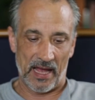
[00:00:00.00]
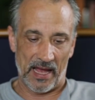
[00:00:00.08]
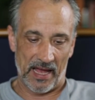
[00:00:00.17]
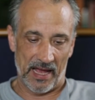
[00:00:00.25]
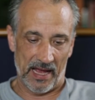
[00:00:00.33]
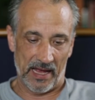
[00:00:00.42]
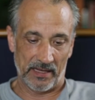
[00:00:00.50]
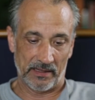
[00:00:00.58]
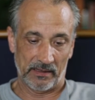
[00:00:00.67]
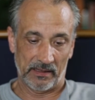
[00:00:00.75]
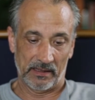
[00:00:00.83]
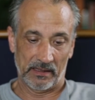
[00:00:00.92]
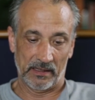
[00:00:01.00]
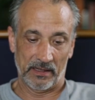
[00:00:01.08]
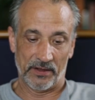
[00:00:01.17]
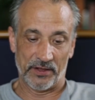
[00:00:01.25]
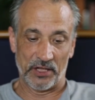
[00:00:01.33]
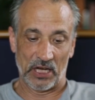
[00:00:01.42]
and
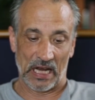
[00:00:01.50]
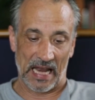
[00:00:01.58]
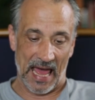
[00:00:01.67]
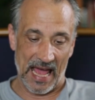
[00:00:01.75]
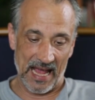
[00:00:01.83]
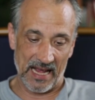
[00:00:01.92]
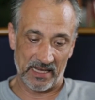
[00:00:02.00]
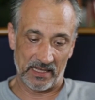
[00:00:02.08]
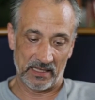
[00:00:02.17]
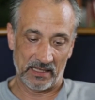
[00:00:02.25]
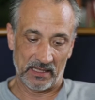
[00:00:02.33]
the land